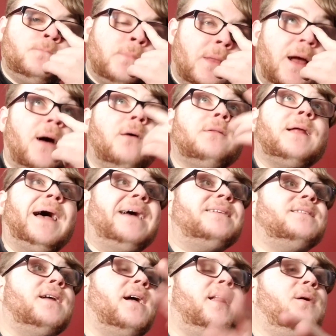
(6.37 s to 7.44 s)
Now,
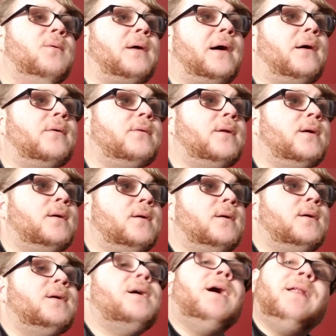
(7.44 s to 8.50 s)
last night around
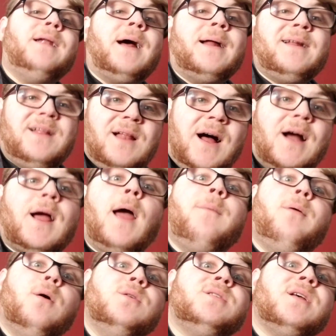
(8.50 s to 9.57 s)
9 o'clock, I
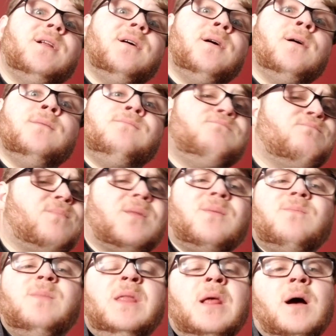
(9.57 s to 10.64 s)
posted a
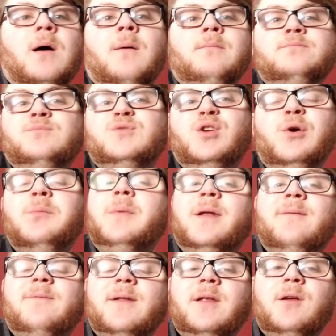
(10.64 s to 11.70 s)

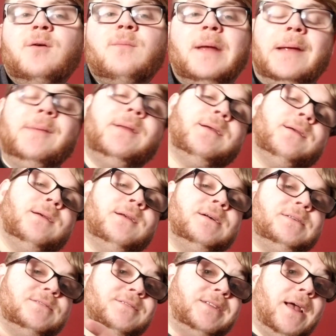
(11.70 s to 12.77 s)
2-minute video, maybe,
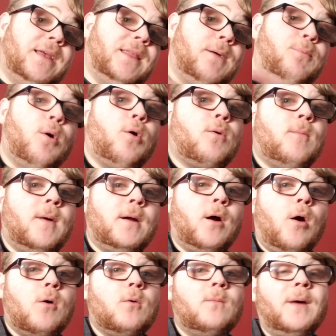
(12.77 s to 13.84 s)
saying that Pokemon
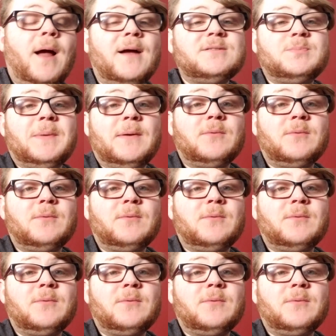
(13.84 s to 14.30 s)
Home has been